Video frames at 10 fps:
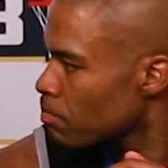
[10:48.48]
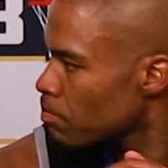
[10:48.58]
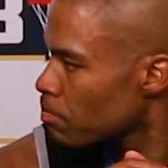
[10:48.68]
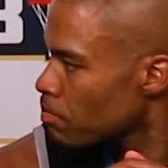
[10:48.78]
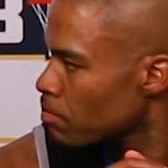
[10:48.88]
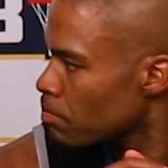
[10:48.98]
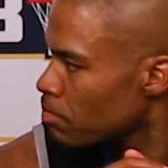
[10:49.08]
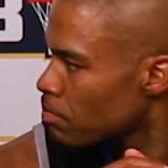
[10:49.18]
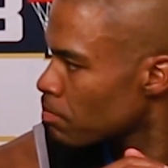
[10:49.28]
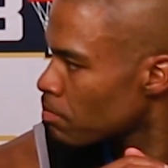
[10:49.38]

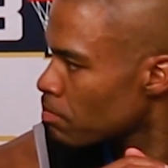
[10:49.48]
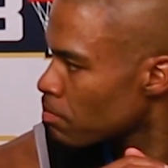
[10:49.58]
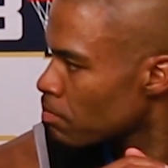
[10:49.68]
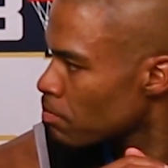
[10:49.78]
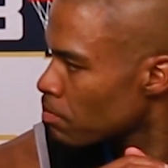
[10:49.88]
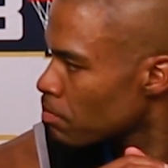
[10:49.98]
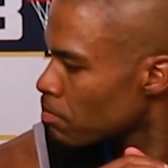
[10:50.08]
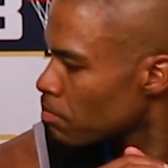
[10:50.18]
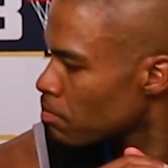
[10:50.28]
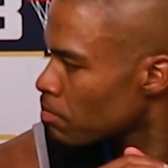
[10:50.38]

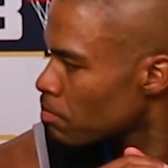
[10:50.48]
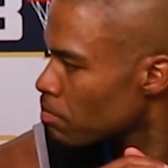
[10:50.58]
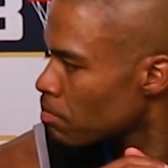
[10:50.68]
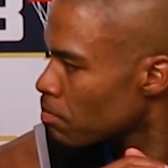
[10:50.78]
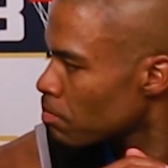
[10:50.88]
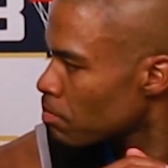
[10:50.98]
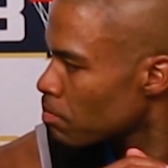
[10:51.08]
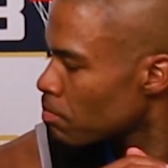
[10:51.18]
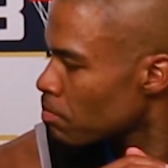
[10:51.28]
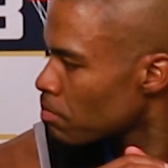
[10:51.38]

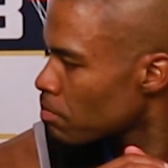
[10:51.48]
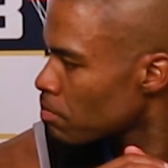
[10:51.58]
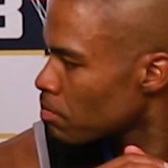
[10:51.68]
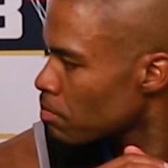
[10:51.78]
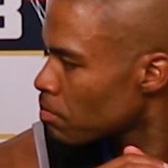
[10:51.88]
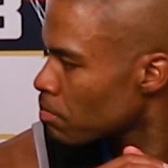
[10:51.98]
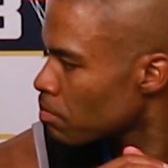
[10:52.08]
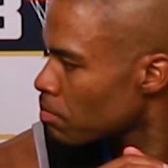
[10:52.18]
No words are spoken by the person on screen.